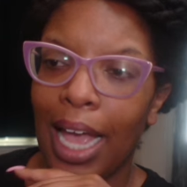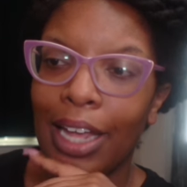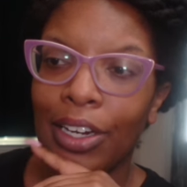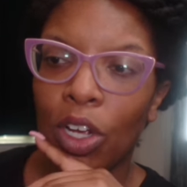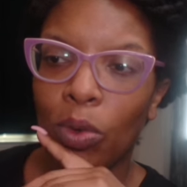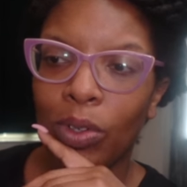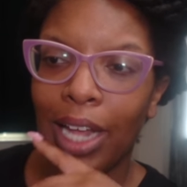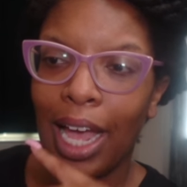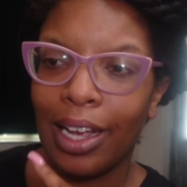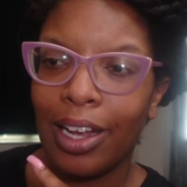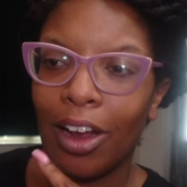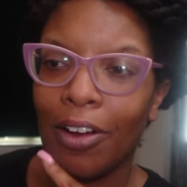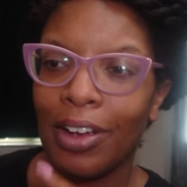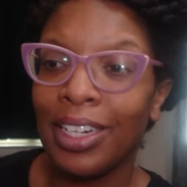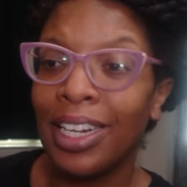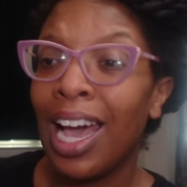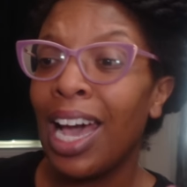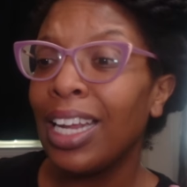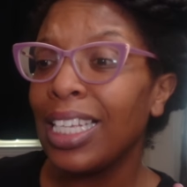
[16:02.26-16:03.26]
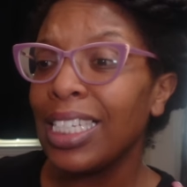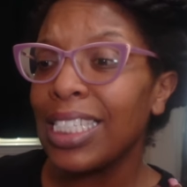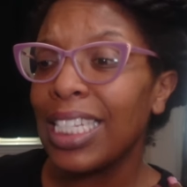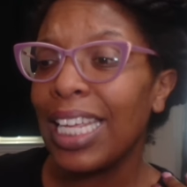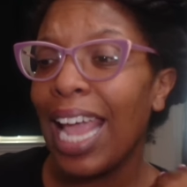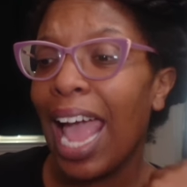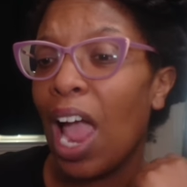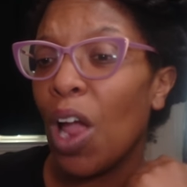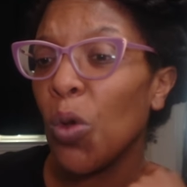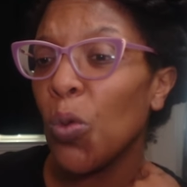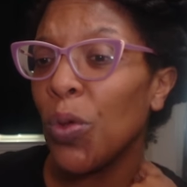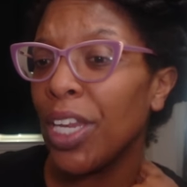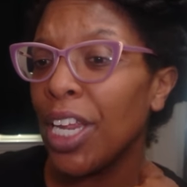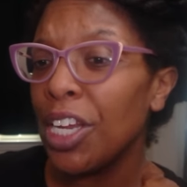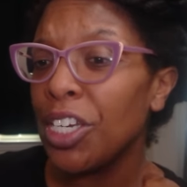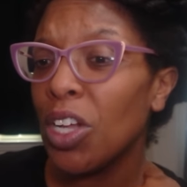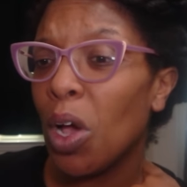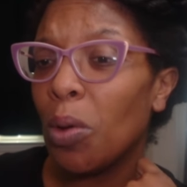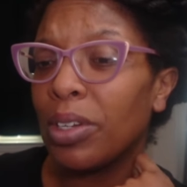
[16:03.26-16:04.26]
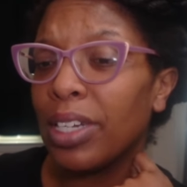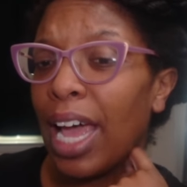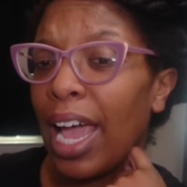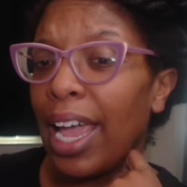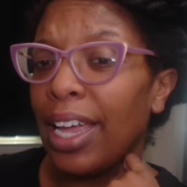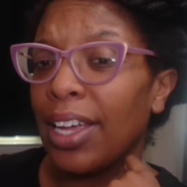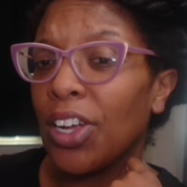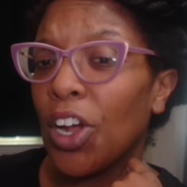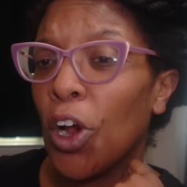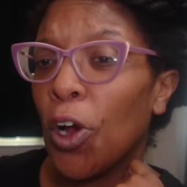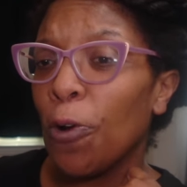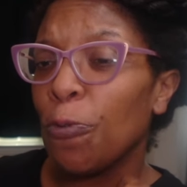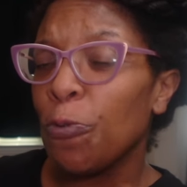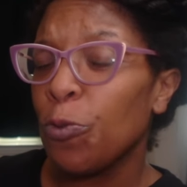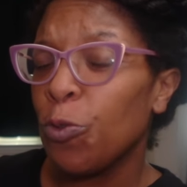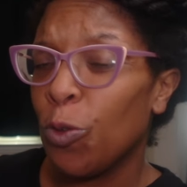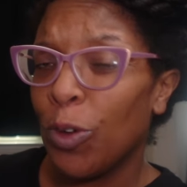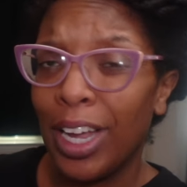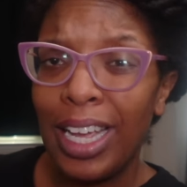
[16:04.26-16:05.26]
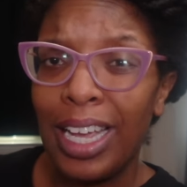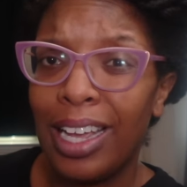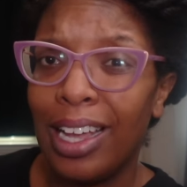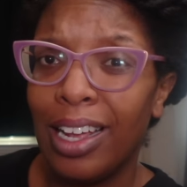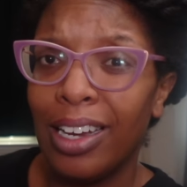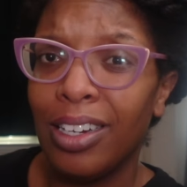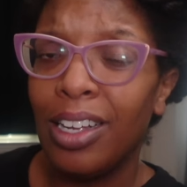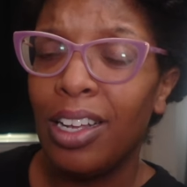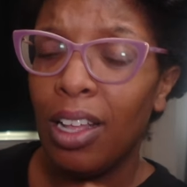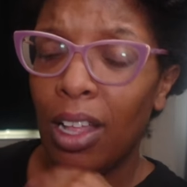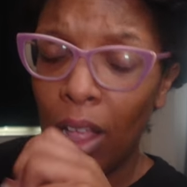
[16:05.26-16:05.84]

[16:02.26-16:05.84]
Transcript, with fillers: I don't like her. And honestly, I really don't like her friend.